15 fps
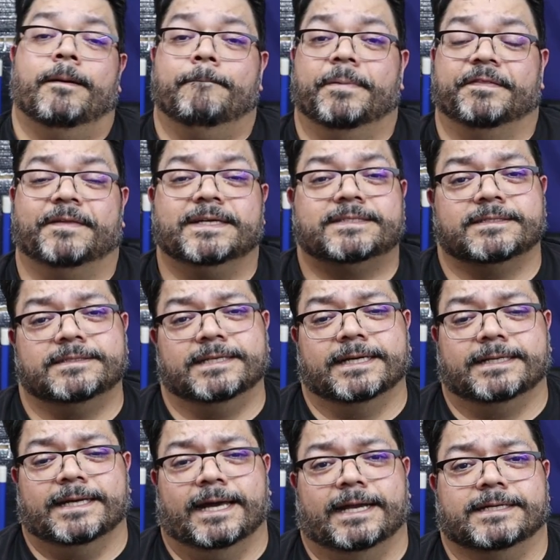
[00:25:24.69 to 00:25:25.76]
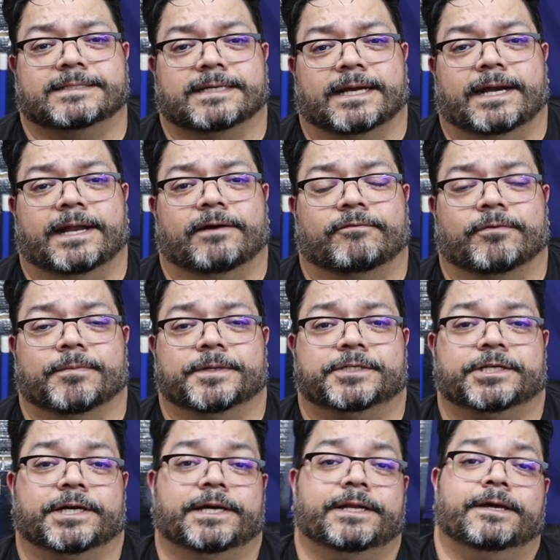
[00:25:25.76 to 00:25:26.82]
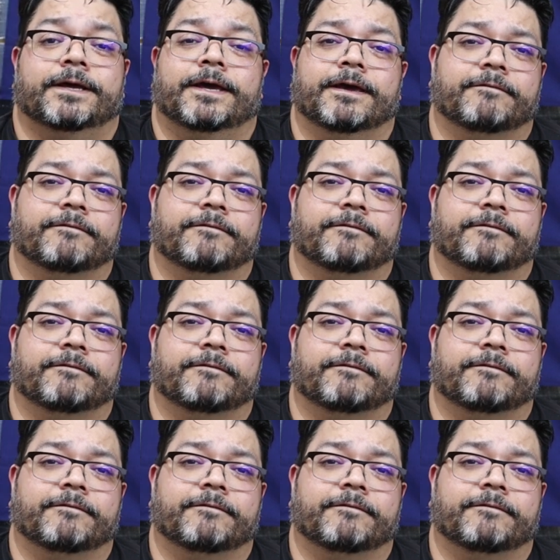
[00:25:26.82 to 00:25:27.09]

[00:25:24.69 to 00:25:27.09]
But this is Dig Daddy signing out from the shed.